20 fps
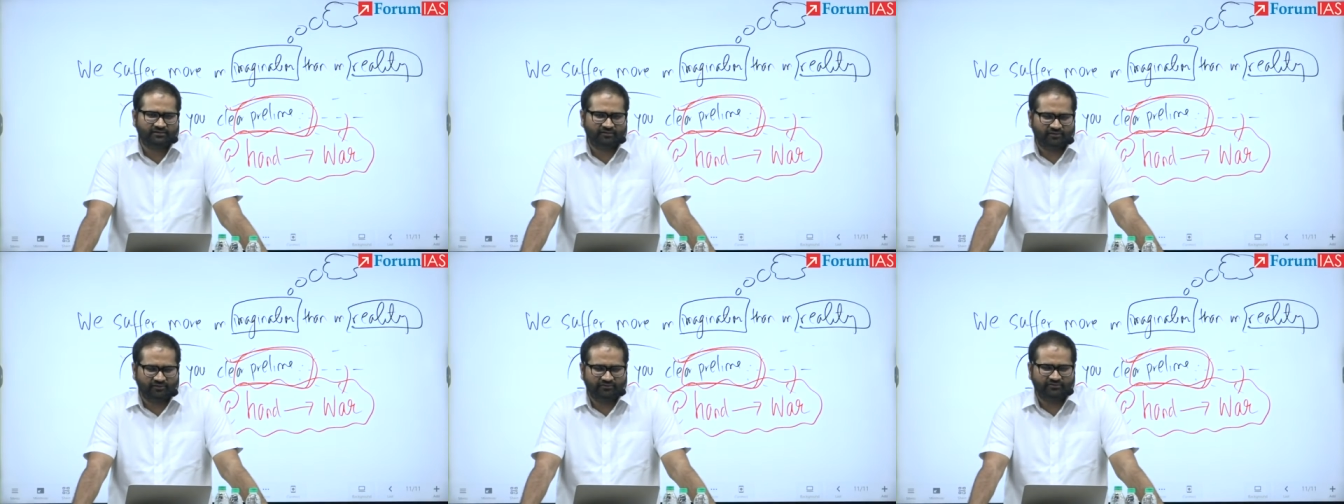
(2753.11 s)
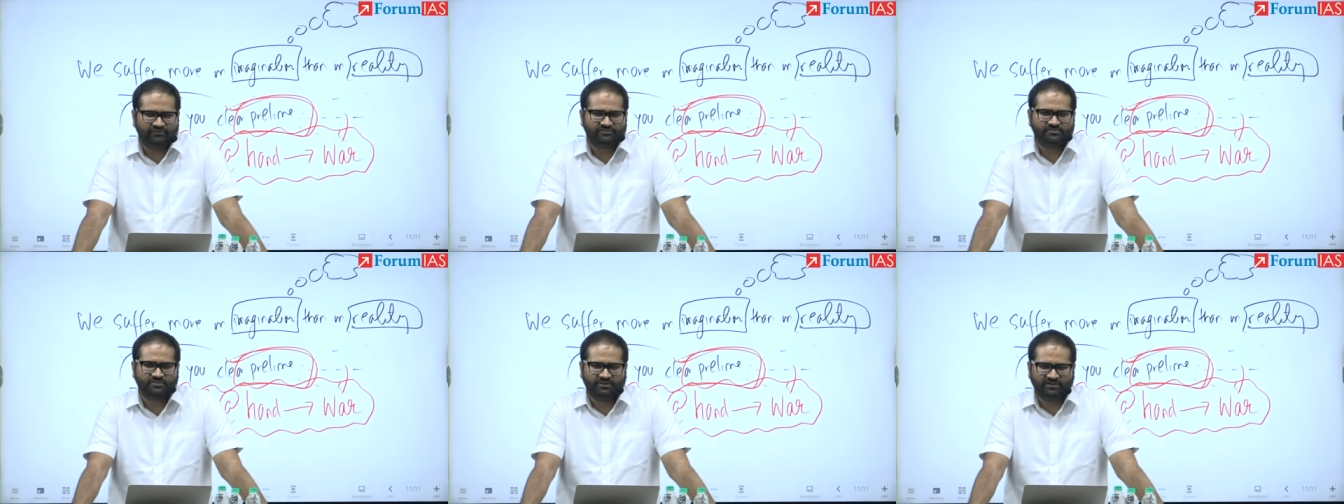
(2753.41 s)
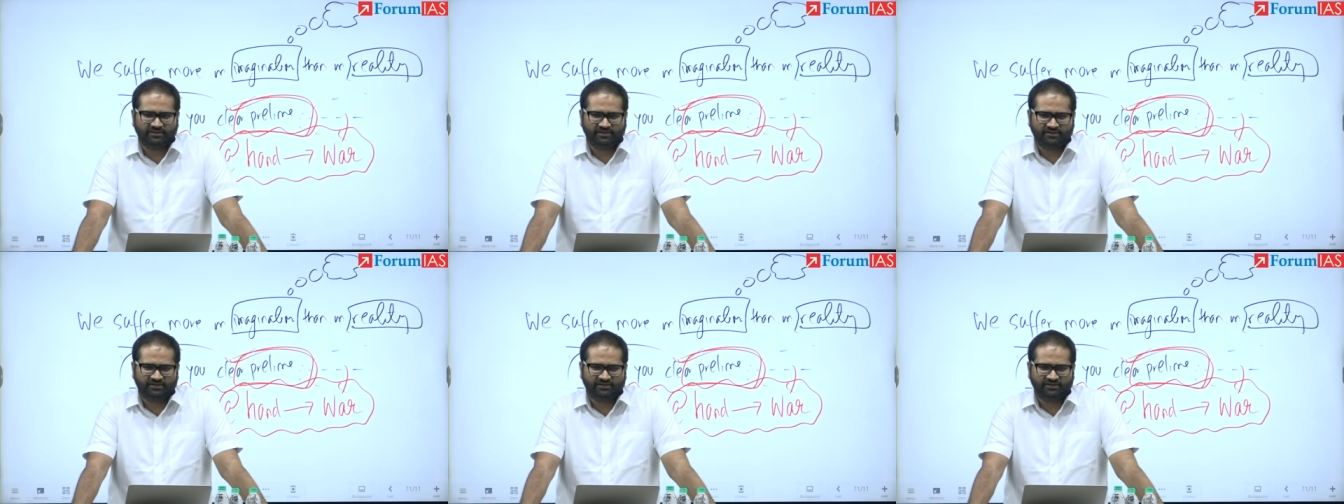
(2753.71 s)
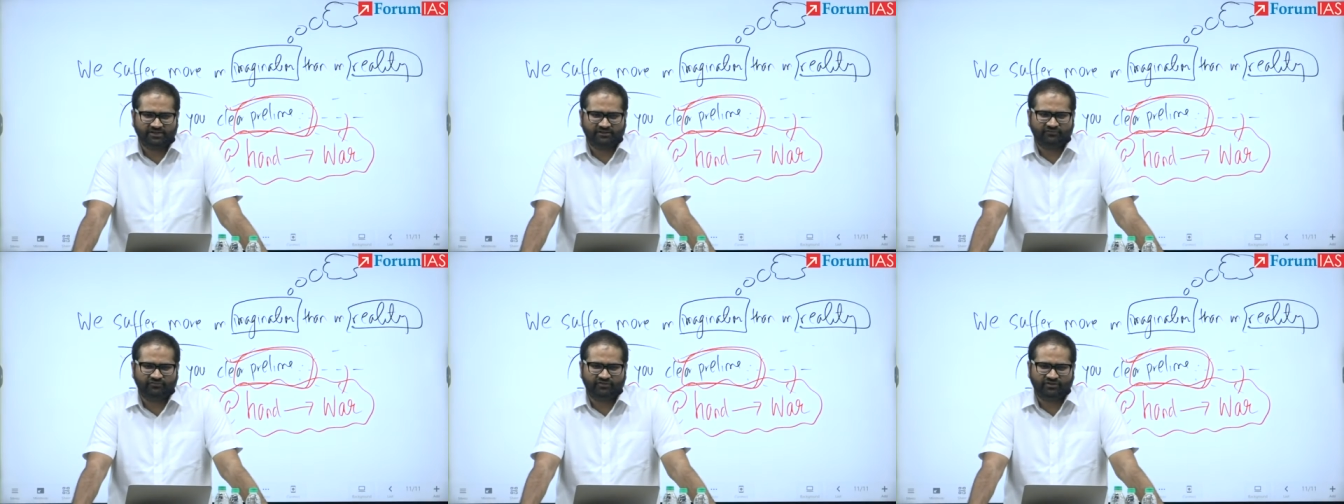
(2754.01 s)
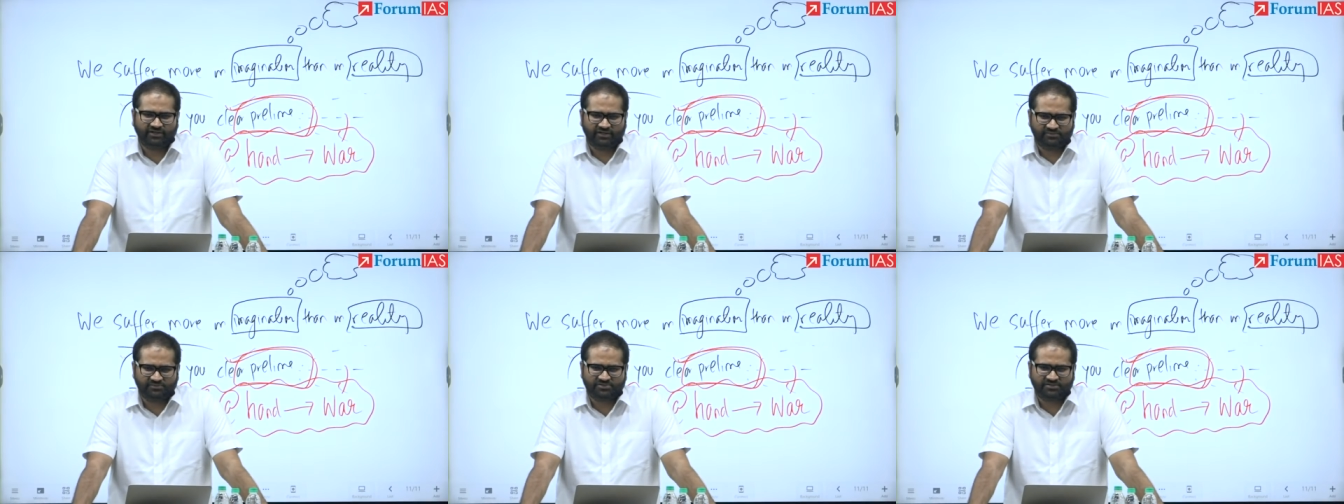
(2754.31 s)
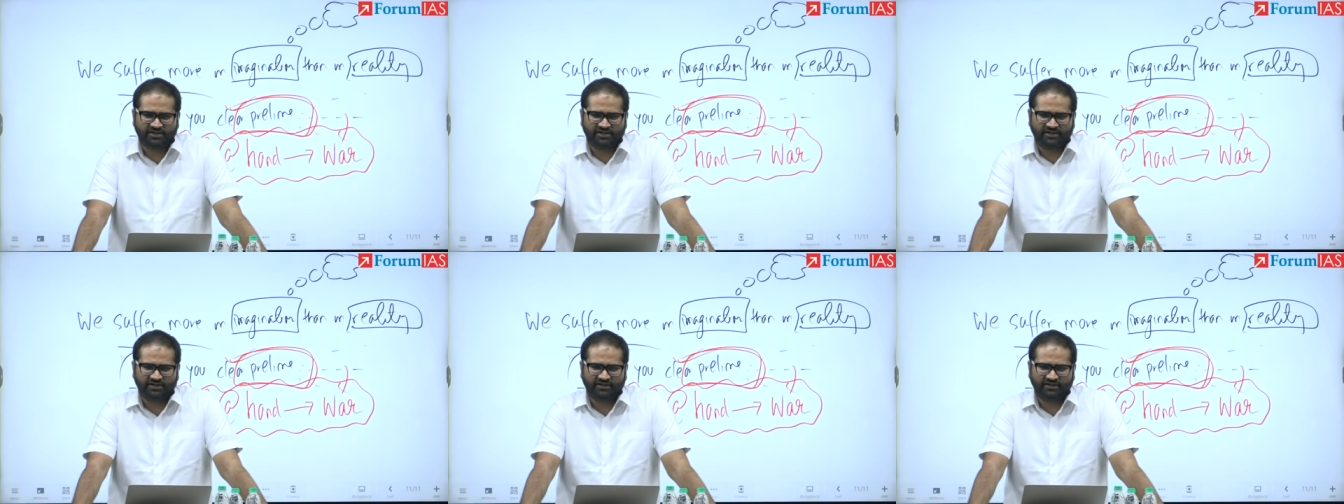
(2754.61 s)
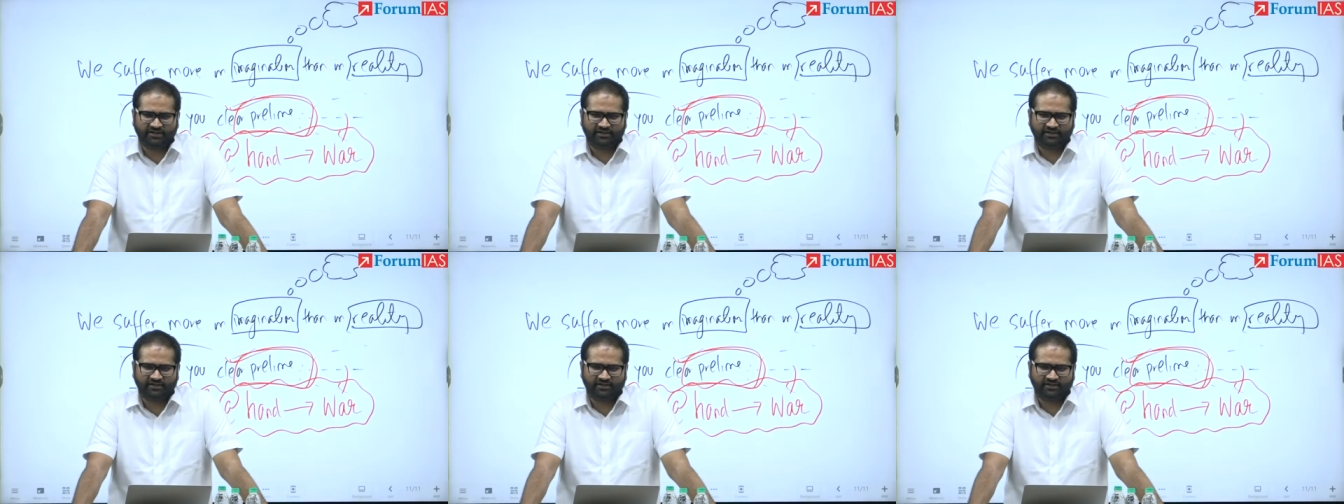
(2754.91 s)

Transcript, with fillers: on this Mother Earth, if you keep studying,